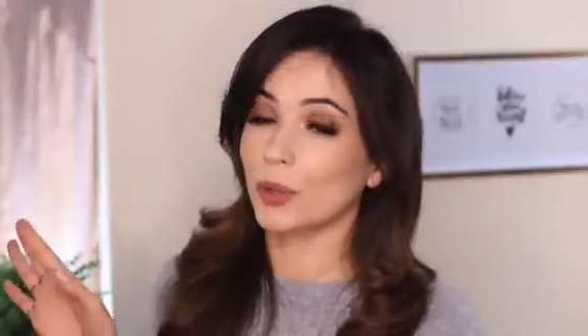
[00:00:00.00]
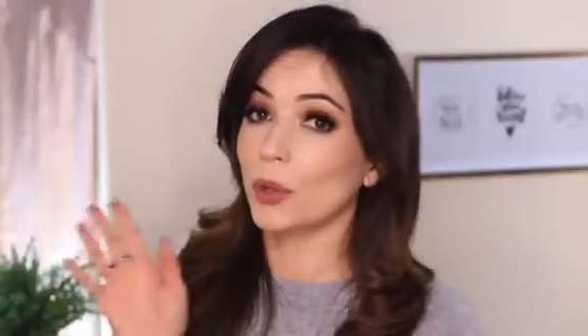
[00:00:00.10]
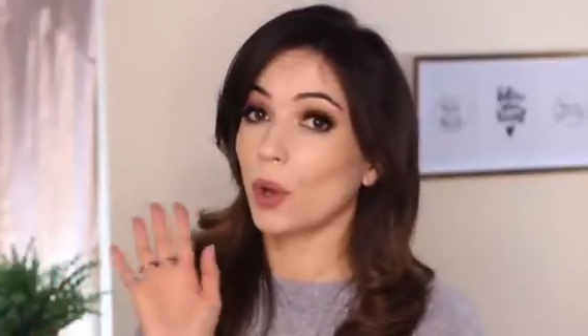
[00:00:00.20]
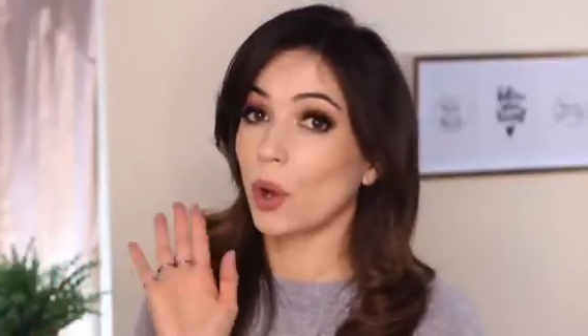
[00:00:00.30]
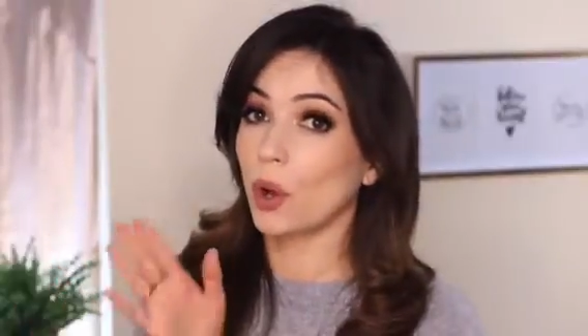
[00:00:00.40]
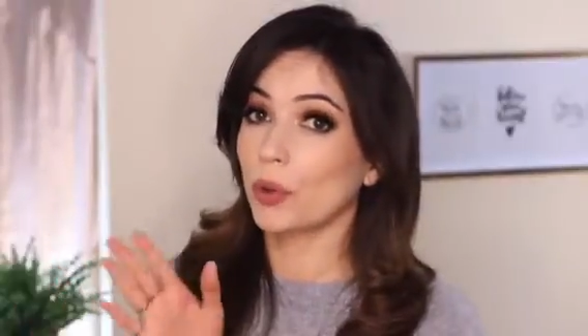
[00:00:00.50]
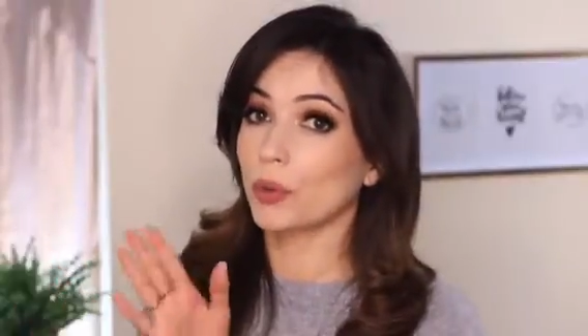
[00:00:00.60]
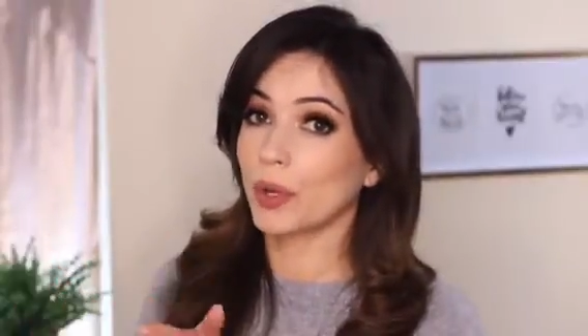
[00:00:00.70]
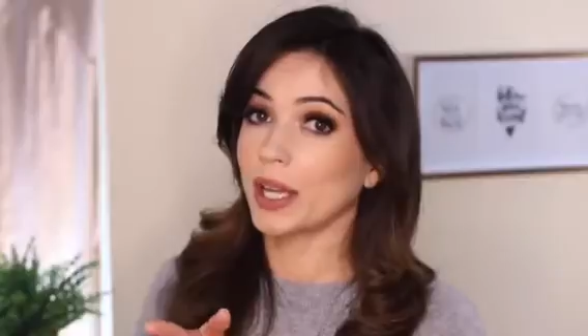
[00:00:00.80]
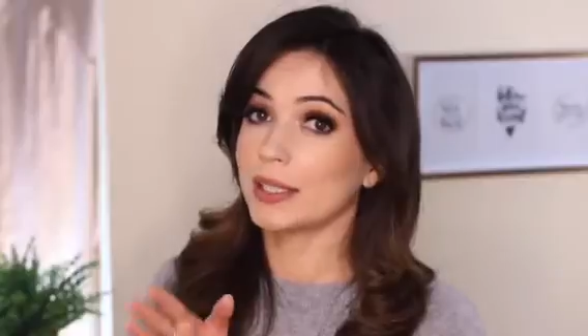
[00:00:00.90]
Coke all
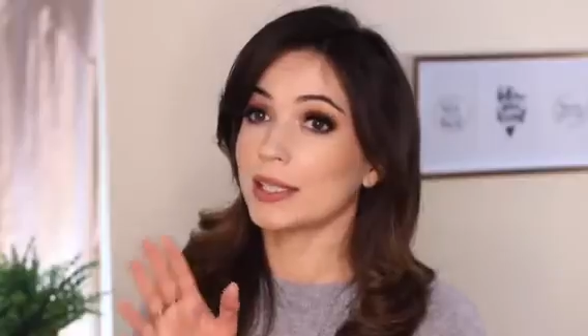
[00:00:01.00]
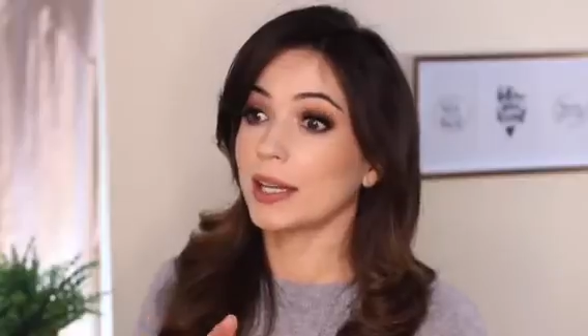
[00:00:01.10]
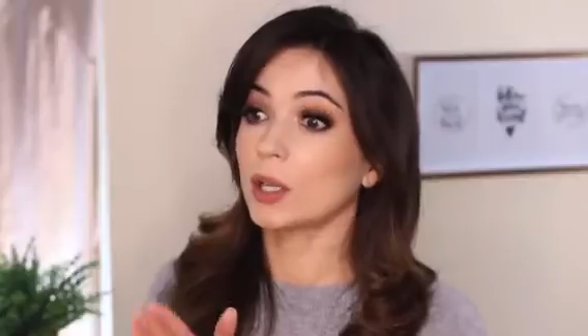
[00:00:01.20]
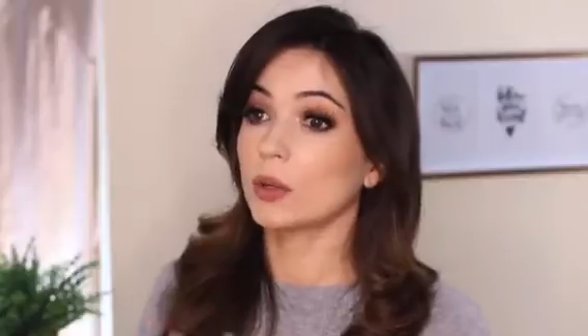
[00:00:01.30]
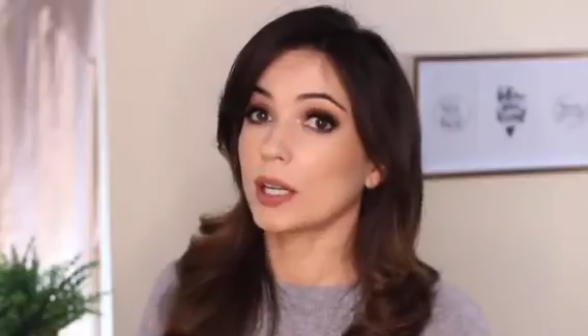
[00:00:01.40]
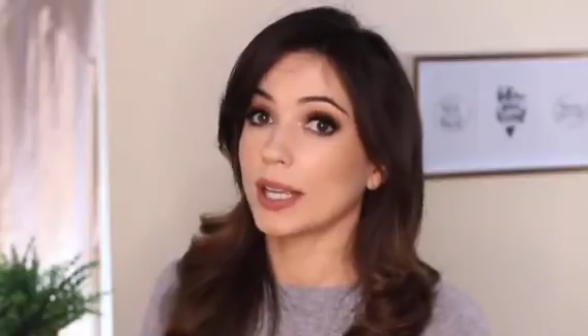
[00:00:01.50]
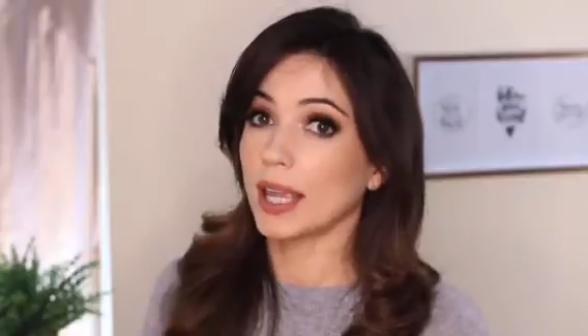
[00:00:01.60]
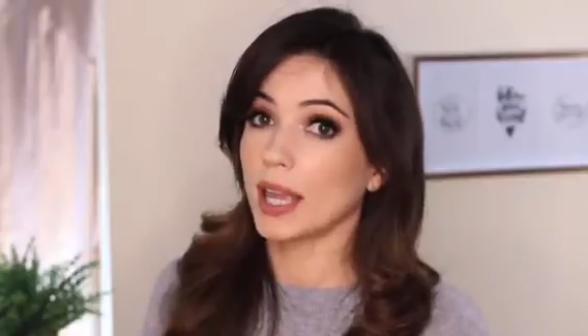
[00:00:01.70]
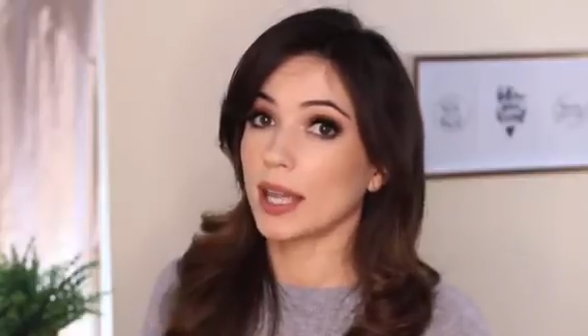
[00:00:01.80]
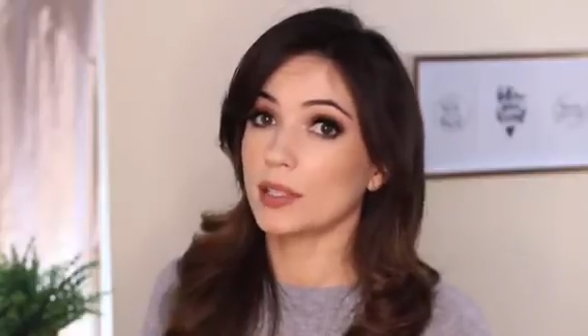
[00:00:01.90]
the way. Diet Coke in a
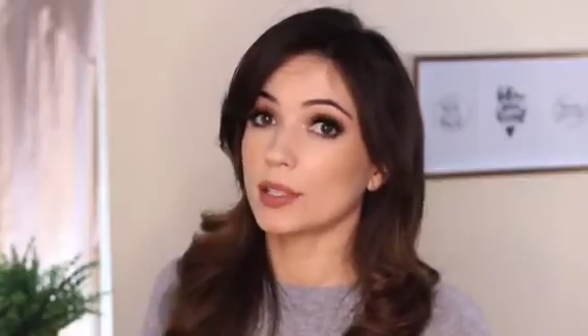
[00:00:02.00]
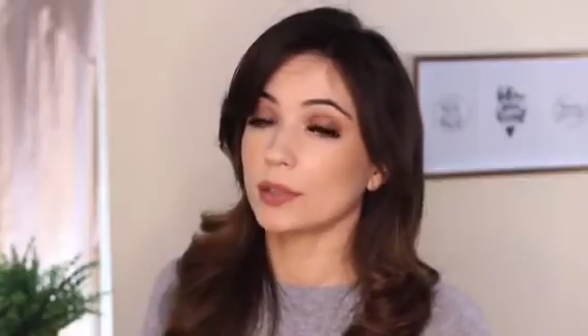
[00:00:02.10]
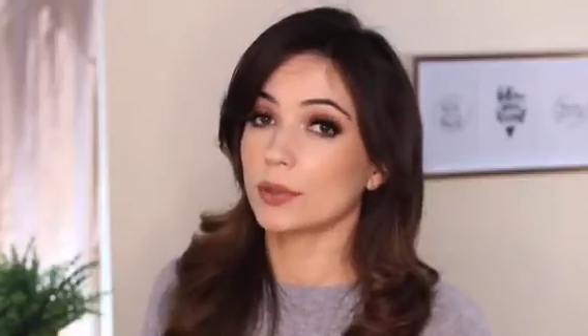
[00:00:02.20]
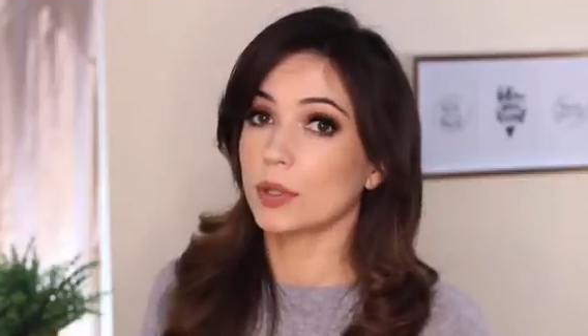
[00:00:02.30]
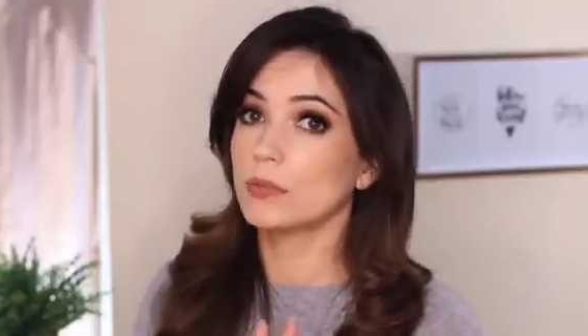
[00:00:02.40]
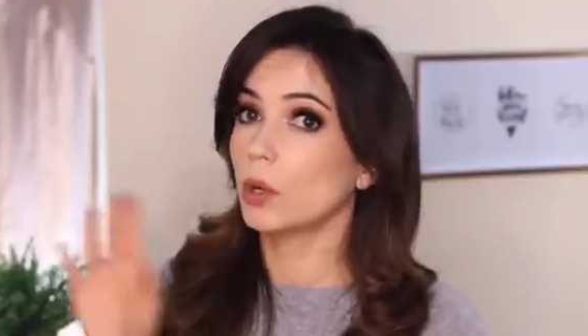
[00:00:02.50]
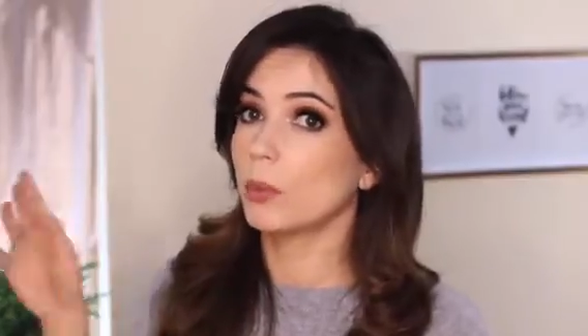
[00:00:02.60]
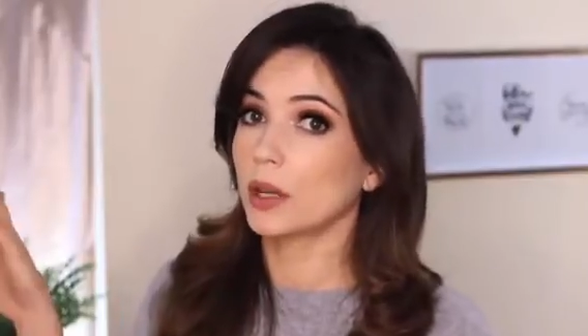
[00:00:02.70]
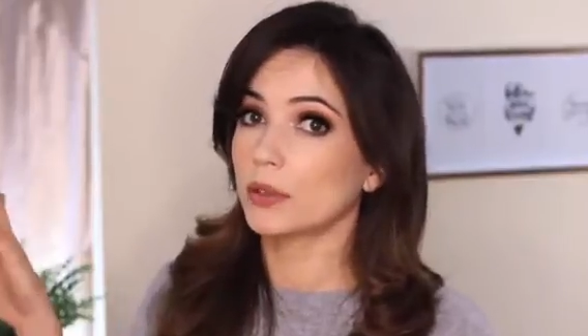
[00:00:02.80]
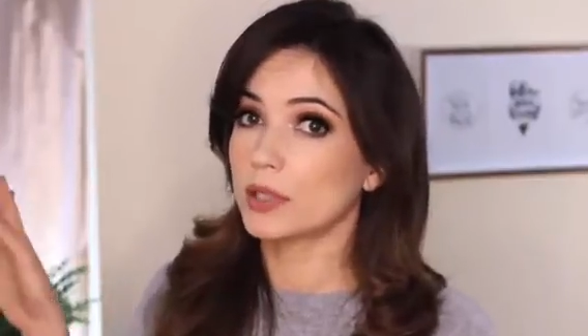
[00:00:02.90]
can too. No
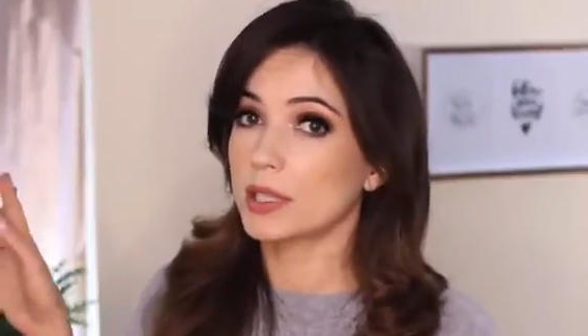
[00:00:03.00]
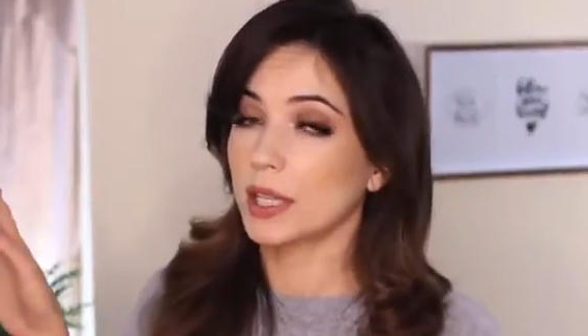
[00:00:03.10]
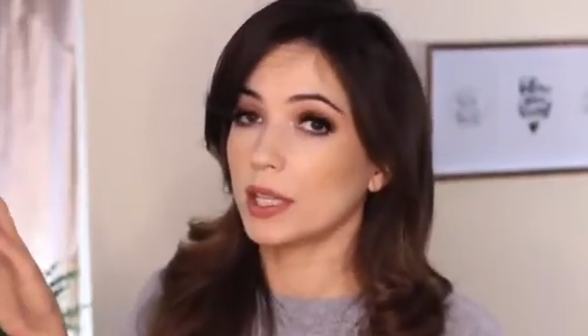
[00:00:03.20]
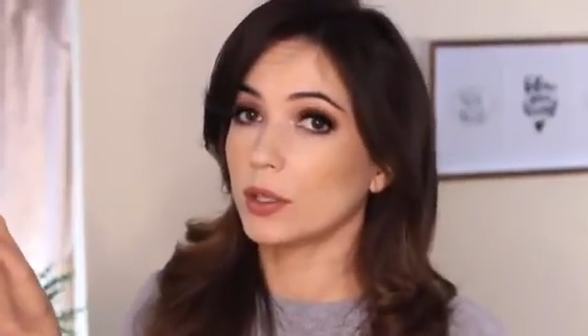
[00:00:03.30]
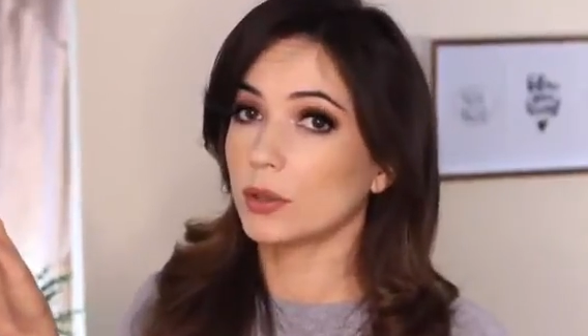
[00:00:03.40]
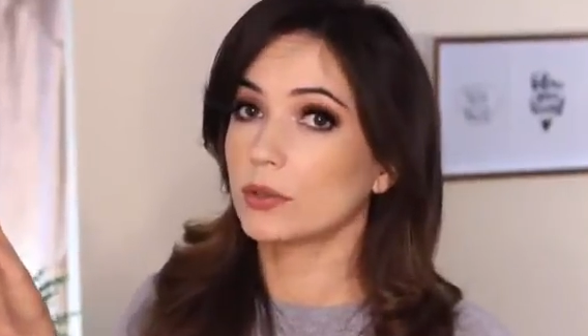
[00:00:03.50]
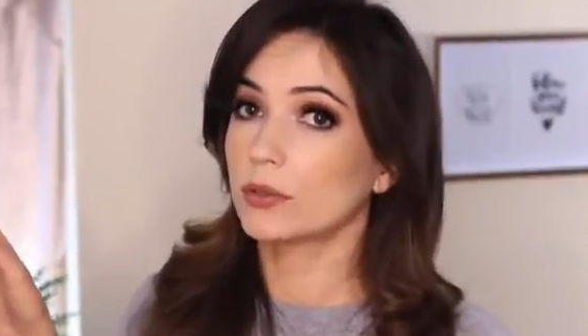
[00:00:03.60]
bottles, thank you.